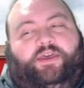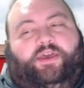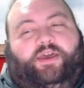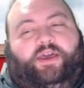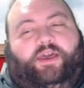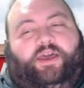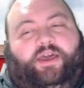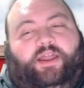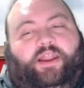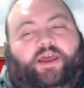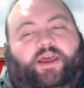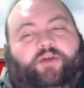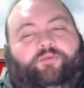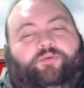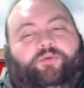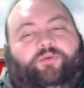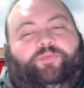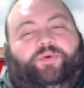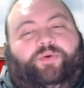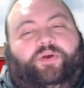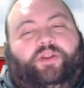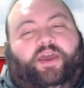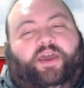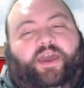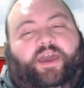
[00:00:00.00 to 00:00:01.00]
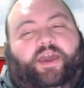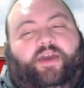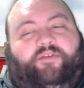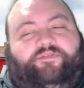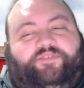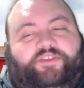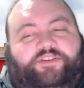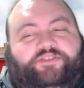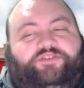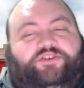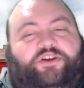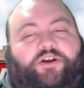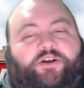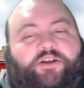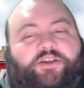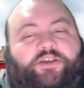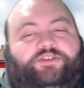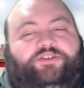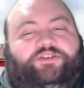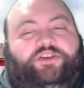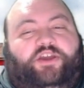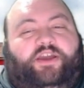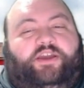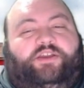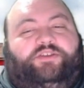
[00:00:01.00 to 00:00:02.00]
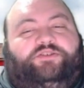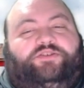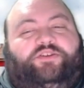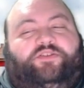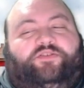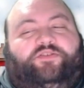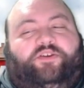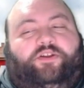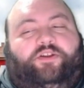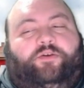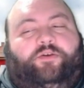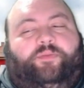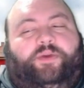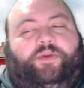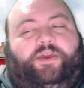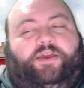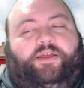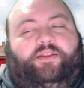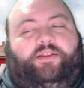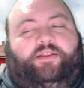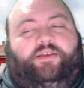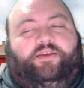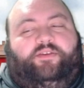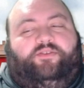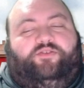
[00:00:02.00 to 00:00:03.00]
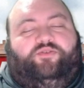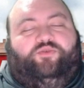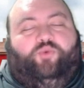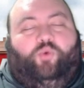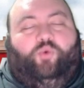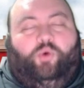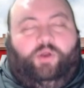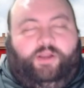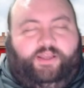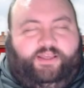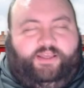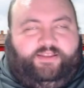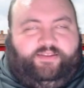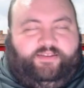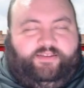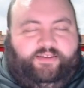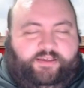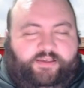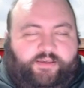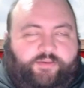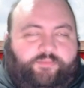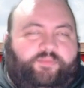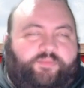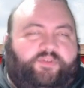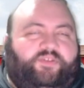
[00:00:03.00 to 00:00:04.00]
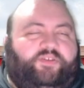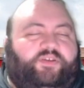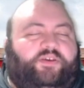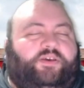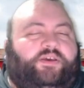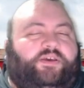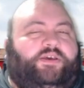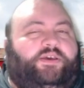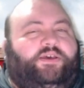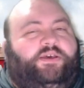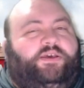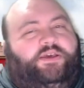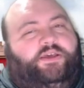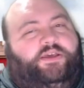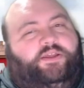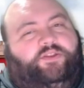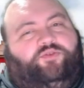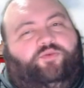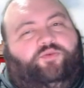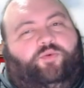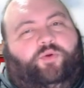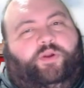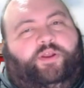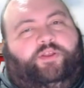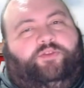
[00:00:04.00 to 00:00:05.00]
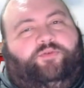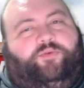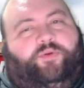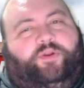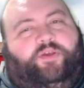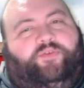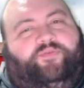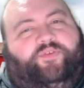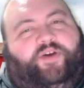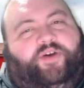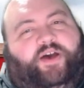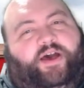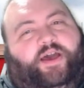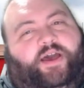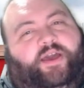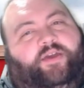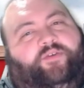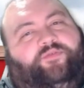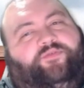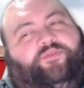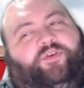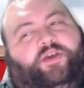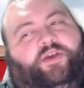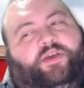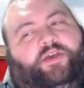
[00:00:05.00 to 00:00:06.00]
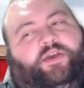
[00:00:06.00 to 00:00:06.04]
And I would put a hefty chunk of change. It's going to be at least 20 teams in 2025.